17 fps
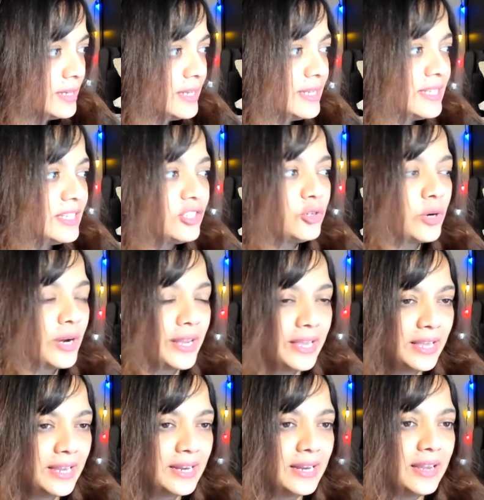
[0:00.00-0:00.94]

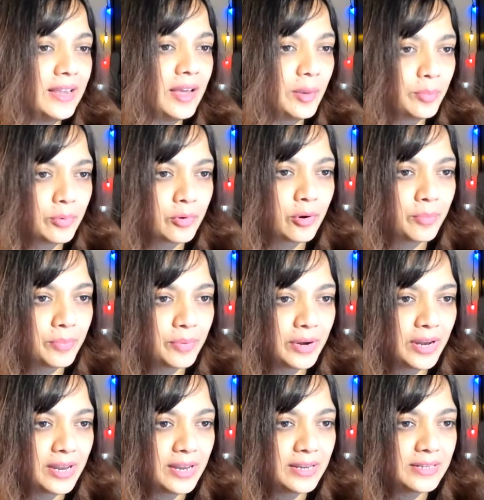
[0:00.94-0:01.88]
Strikingly
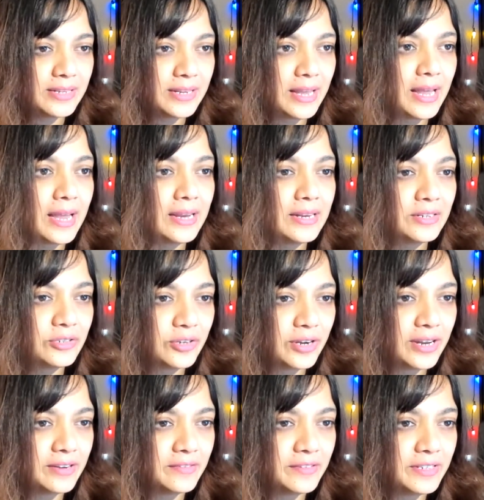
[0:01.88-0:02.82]
appropriate and
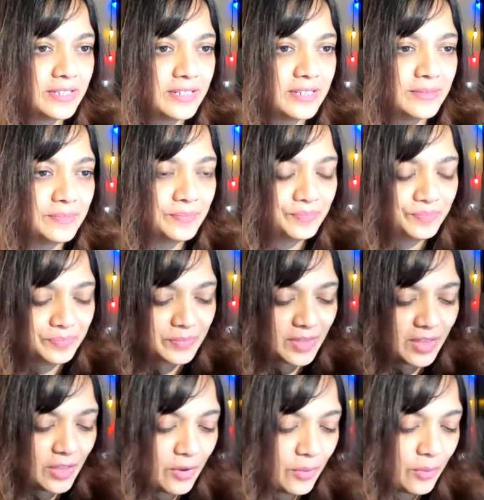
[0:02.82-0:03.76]
relevant.
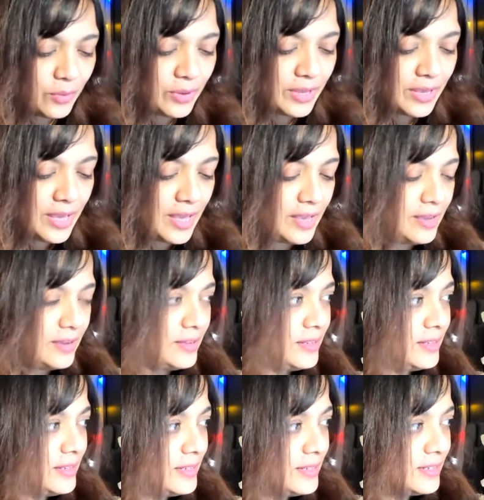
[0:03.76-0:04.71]
Okay,
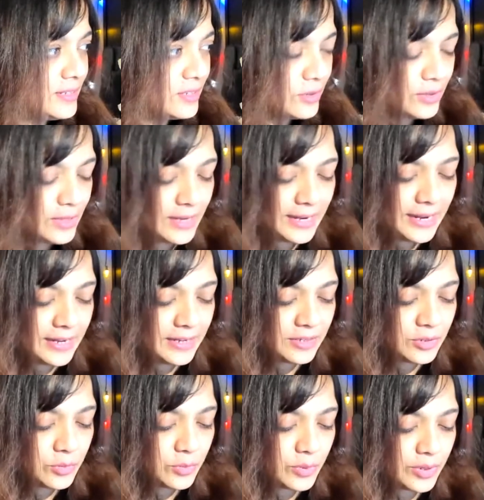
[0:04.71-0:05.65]
so the
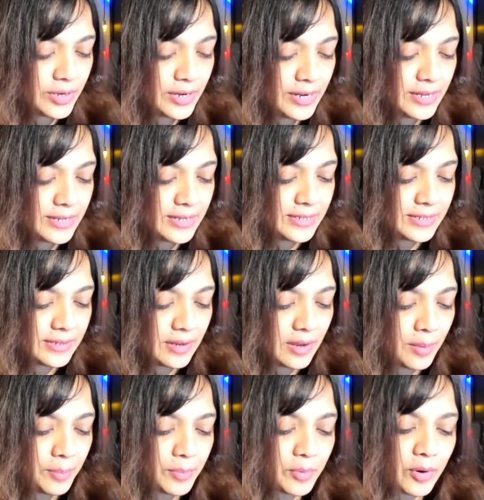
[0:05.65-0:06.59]
next word is
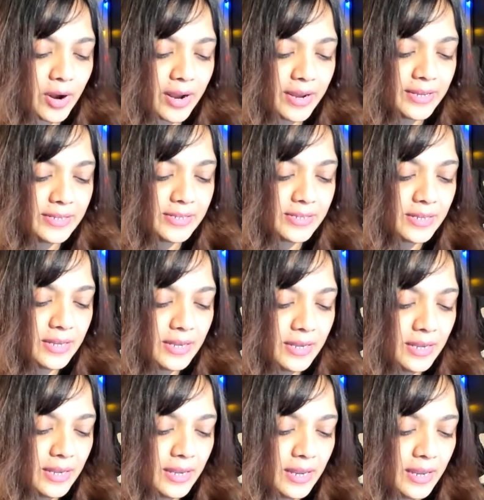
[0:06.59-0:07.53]
apprise.
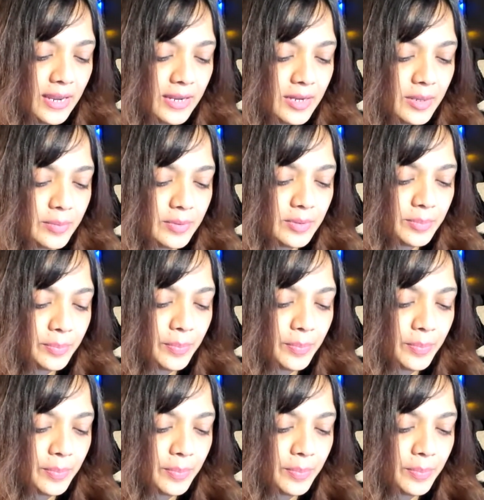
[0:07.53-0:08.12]
Apprise.